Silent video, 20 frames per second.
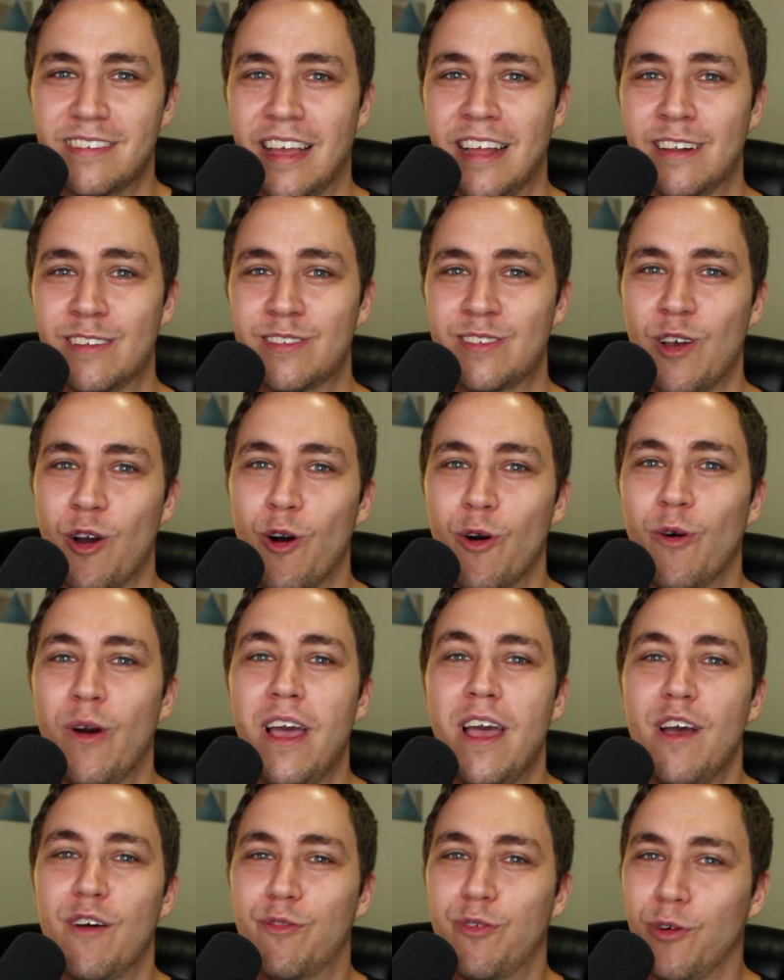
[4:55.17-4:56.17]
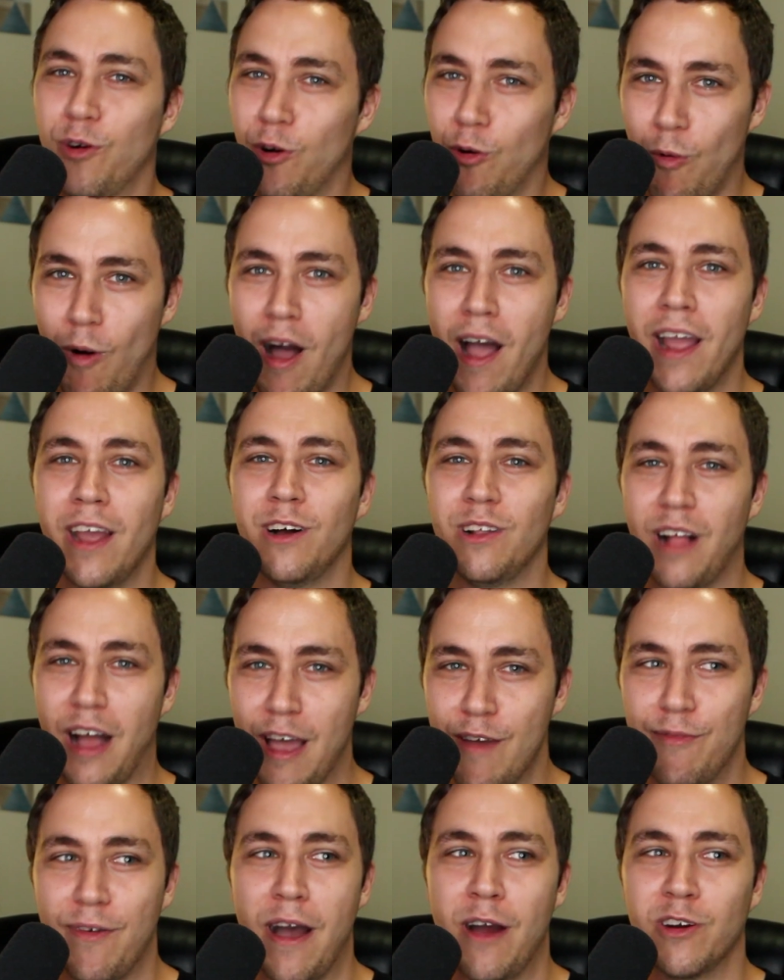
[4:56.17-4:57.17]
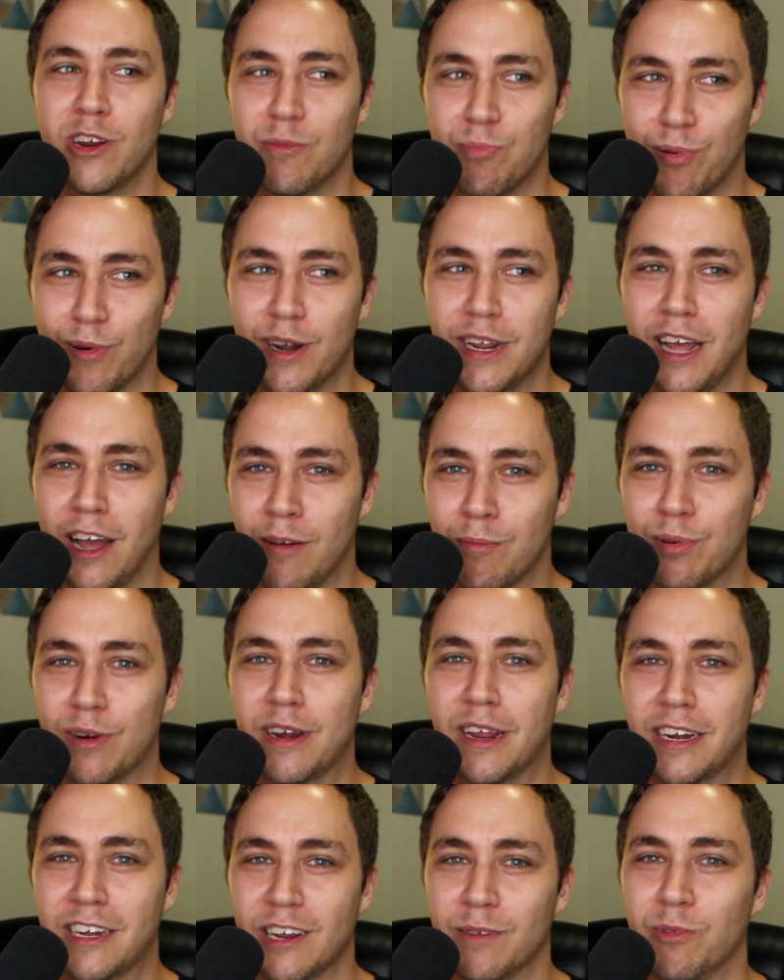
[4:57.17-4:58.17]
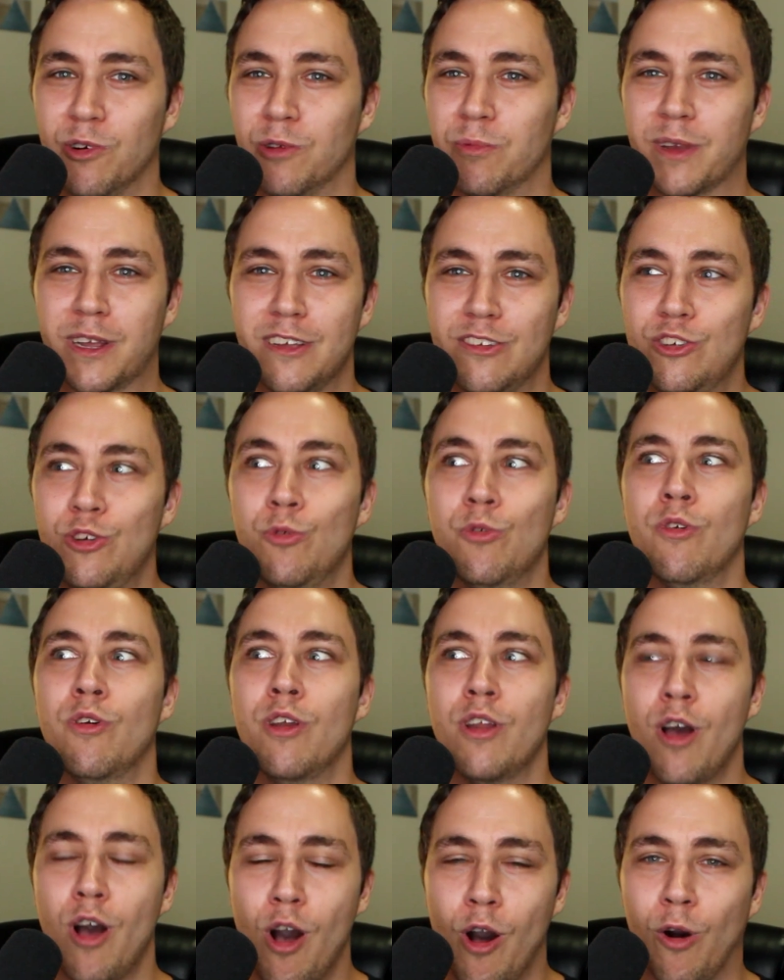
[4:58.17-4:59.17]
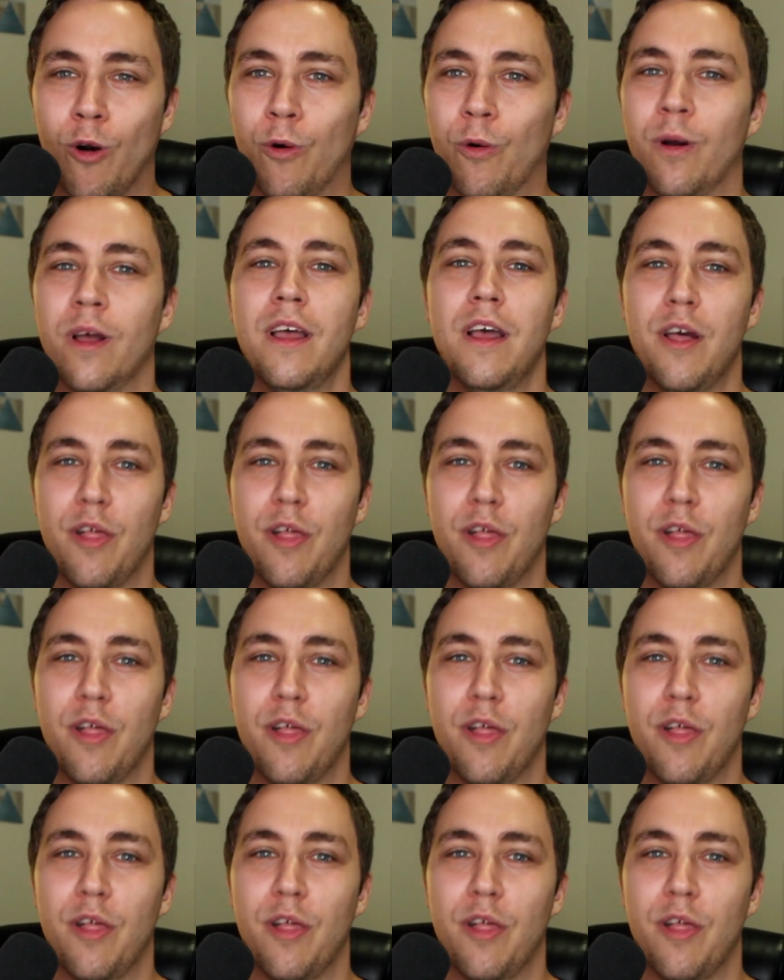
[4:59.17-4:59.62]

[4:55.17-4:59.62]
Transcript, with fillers: And so, for a while, I found it pretty unpredictable because you know